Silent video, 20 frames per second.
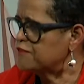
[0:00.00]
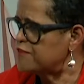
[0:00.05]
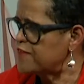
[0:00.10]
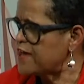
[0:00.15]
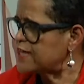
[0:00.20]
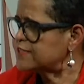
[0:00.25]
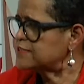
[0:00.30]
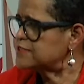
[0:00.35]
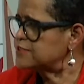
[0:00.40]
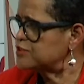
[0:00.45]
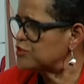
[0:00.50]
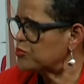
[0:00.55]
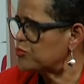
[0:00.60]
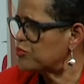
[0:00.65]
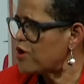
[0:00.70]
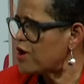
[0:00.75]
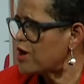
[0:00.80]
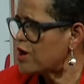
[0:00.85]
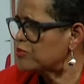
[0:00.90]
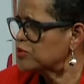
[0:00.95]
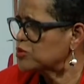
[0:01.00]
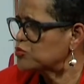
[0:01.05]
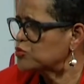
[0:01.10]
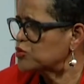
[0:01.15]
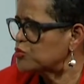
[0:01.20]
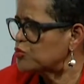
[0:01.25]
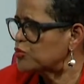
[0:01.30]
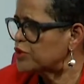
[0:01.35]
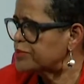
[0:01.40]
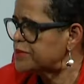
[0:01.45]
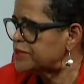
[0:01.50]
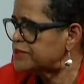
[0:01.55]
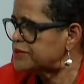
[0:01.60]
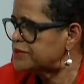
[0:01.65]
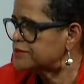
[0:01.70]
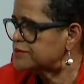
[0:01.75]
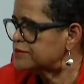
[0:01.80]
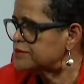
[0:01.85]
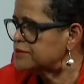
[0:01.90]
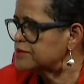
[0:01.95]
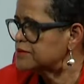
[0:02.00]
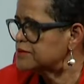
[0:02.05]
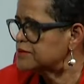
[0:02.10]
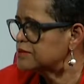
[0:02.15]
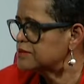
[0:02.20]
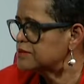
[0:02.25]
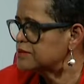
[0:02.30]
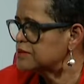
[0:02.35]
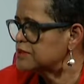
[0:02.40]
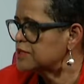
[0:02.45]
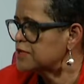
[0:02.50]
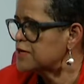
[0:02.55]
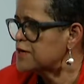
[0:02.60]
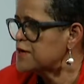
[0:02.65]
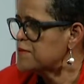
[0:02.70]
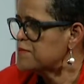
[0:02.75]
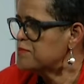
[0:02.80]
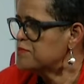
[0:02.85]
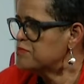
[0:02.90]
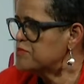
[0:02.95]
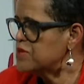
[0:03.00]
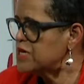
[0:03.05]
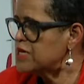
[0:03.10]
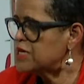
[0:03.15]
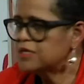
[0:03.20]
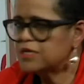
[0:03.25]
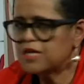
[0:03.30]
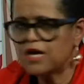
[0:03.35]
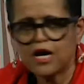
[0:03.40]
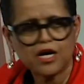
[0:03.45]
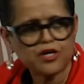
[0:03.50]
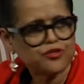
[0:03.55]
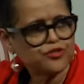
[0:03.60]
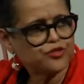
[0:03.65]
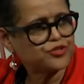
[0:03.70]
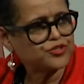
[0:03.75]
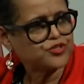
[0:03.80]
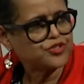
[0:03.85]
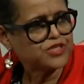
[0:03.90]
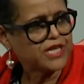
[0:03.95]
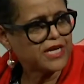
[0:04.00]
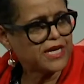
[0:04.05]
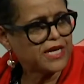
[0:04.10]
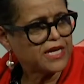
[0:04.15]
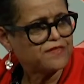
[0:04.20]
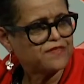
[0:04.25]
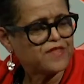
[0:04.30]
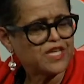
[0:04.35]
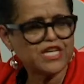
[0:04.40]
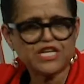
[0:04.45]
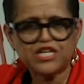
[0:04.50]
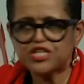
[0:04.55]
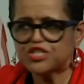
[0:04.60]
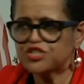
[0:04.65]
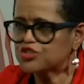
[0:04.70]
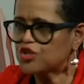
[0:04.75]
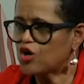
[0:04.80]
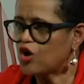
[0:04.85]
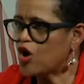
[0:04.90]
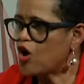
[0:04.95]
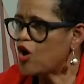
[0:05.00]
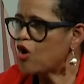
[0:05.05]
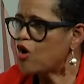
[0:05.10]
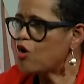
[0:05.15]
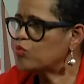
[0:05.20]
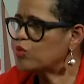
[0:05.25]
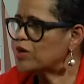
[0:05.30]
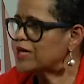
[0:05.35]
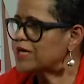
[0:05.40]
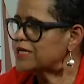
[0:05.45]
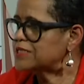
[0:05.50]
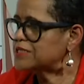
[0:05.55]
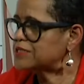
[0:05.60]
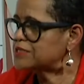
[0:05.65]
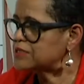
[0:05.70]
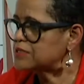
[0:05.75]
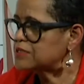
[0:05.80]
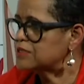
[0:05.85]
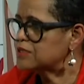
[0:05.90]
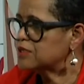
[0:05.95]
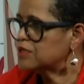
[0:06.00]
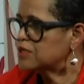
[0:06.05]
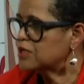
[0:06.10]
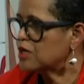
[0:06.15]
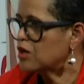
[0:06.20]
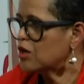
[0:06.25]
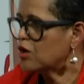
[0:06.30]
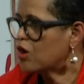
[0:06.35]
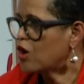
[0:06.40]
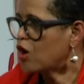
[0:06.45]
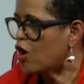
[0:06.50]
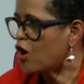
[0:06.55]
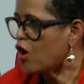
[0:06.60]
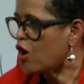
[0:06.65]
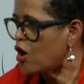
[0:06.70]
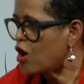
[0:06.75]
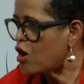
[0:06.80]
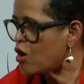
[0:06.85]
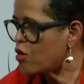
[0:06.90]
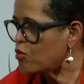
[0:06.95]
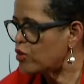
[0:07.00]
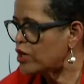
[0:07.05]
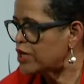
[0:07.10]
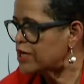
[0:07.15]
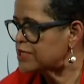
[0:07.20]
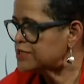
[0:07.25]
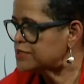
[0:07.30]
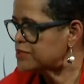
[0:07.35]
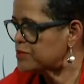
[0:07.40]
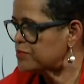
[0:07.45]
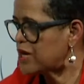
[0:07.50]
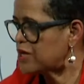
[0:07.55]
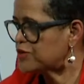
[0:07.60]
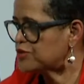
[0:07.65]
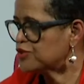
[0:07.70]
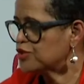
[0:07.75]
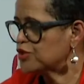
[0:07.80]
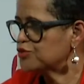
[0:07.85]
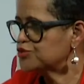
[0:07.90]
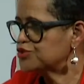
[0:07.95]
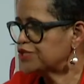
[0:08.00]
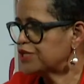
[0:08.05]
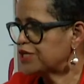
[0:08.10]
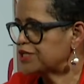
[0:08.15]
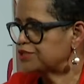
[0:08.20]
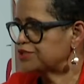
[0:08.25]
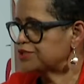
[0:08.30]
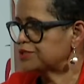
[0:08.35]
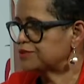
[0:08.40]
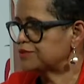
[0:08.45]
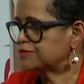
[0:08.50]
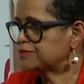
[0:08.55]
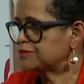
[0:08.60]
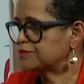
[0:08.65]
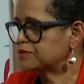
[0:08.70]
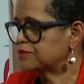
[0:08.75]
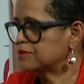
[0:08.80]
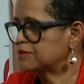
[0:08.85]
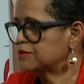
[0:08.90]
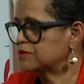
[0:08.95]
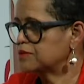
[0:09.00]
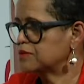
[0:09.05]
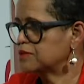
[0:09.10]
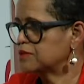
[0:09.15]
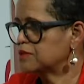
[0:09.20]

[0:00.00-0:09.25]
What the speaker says: that's the problem with women. Men understand that it is always, always about negotiation. Mm.